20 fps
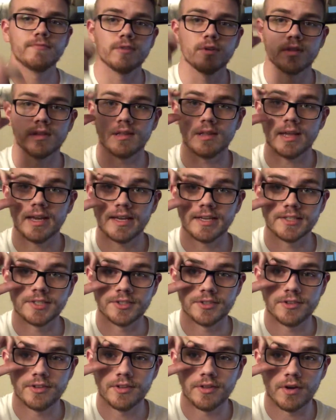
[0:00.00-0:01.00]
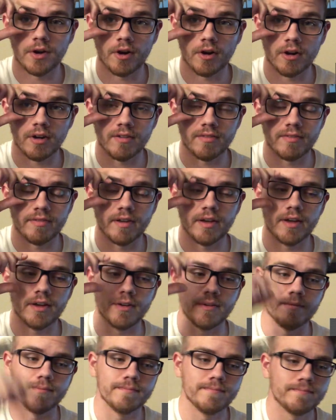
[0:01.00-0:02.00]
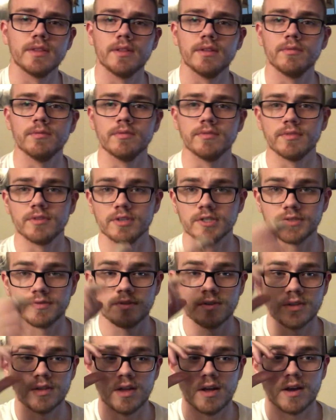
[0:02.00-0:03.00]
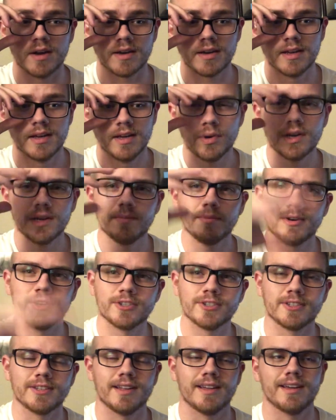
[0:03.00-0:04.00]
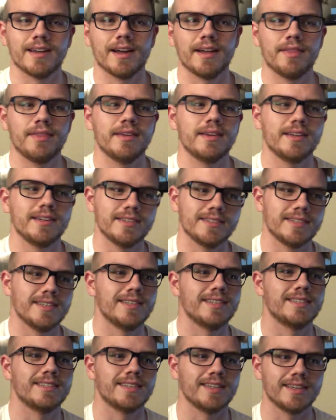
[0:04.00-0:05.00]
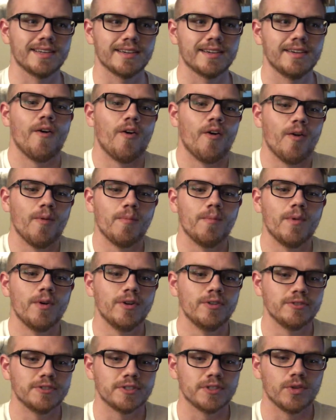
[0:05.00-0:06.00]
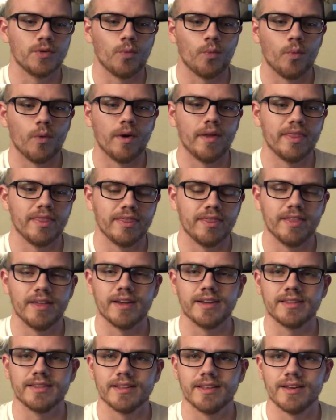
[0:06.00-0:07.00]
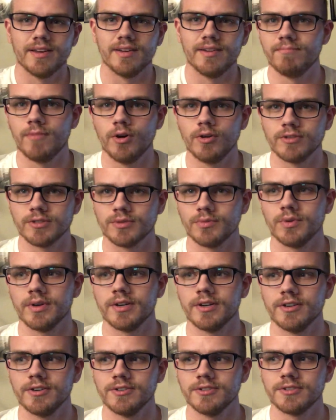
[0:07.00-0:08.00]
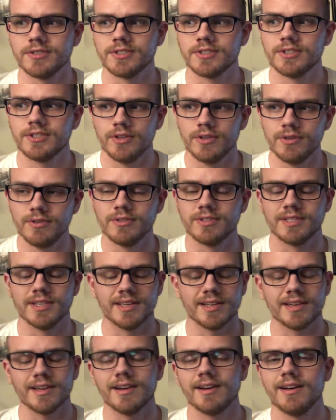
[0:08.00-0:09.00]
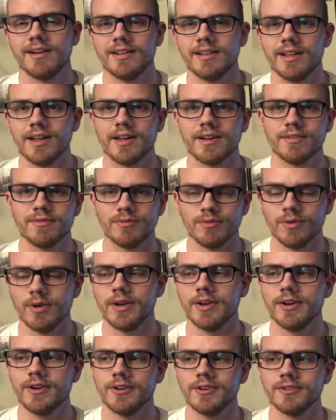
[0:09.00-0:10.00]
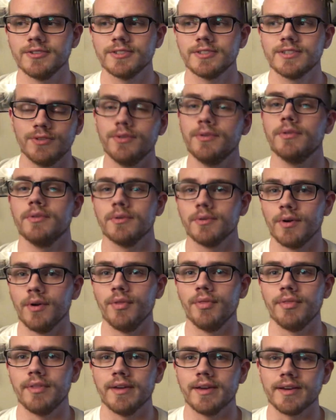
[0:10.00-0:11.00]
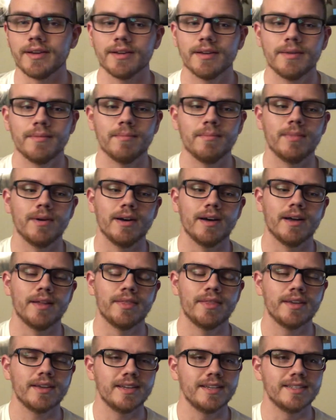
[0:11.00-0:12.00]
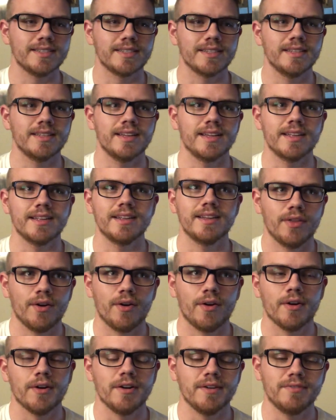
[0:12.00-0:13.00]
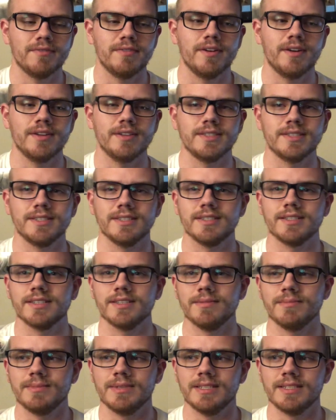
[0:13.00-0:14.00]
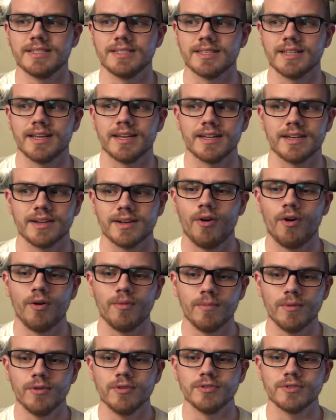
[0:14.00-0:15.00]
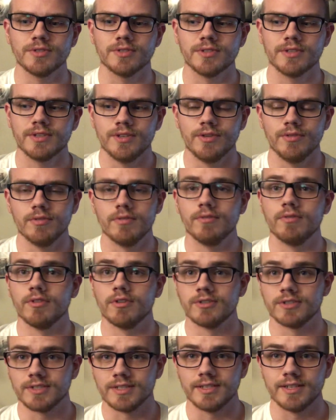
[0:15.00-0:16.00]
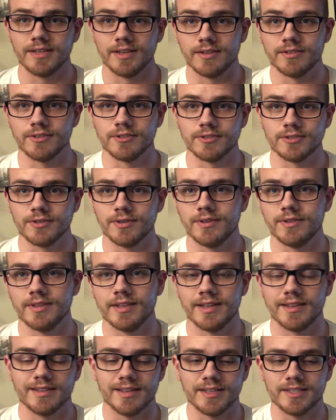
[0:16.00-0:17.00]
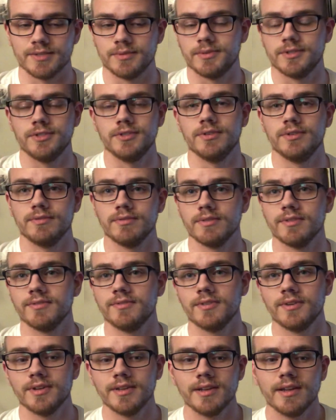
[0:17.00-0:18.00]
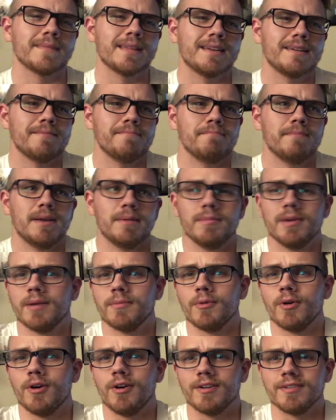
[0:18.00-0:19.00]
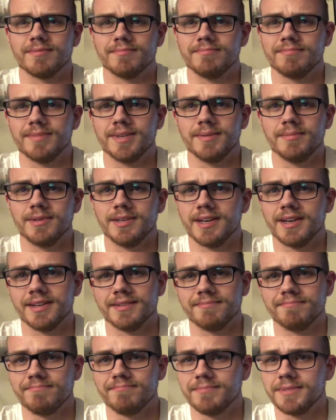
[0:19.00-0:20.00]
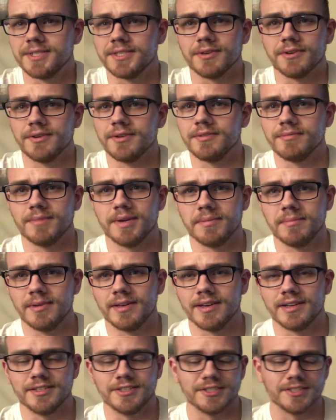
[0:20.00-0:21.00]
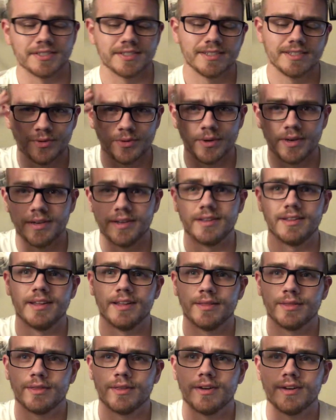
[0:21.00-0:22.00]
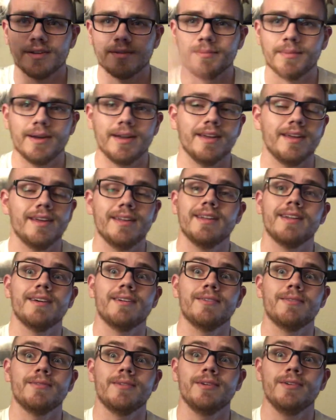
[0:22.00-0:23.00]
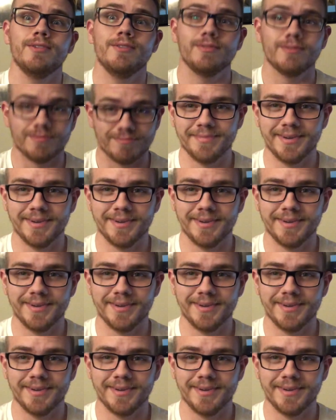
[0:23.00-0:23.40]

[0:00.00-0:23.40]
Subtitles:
For the legs, you do the RFL, the reverse footlock. Pretty much, like, I think he said it's like almost the one thing that most riggers use. Like, a lot of riggers do their own thing, but I think he said that the RFL system is like almost universally understood that that's what you do for a foot. Maybe I'm wrong, maybe I misheard, maybe I just created that thought in my head, I don't know.